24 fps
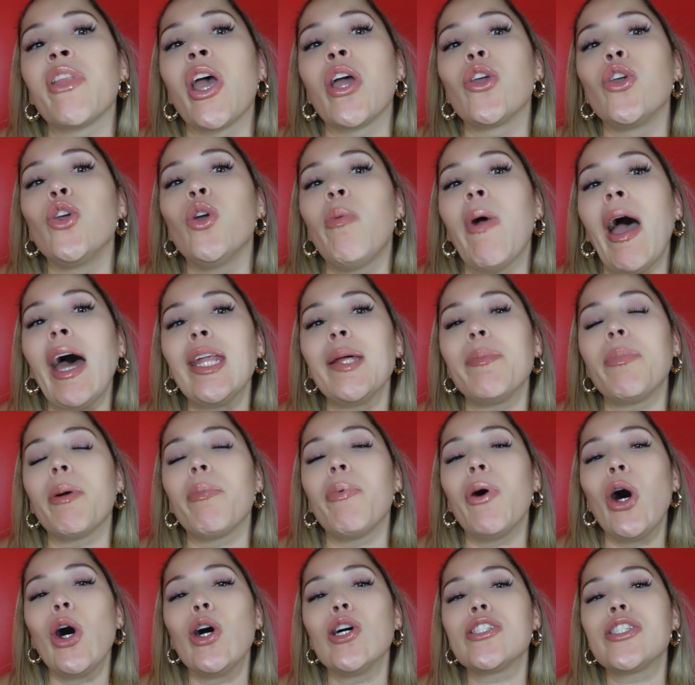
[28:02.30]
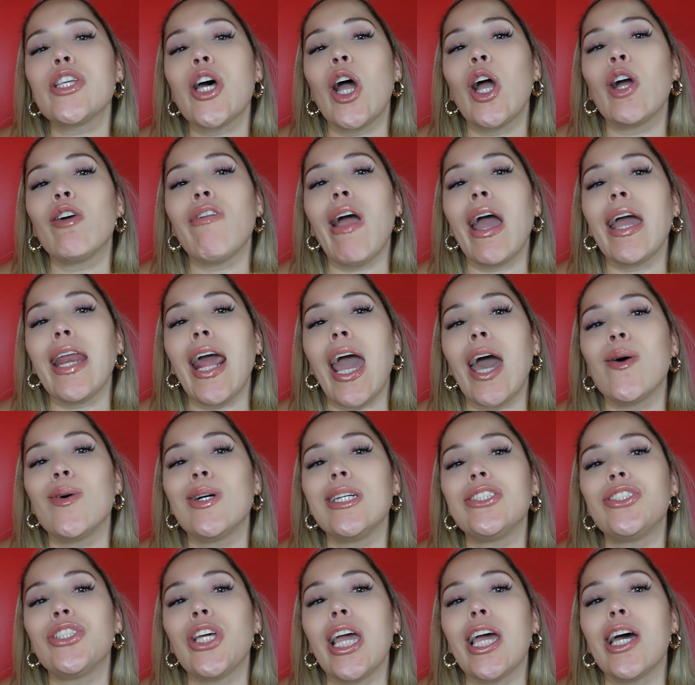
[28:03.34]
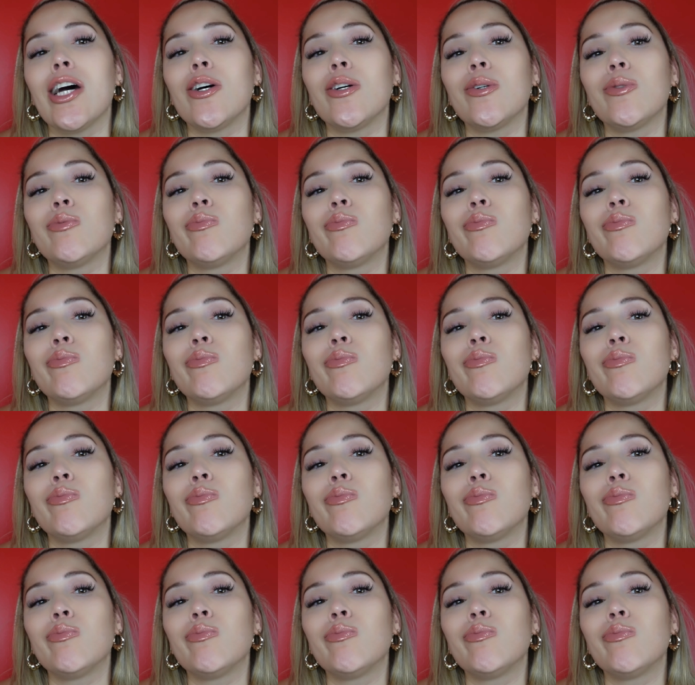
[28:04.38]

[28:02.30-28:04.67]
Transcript: You about to propose to her right now in jail?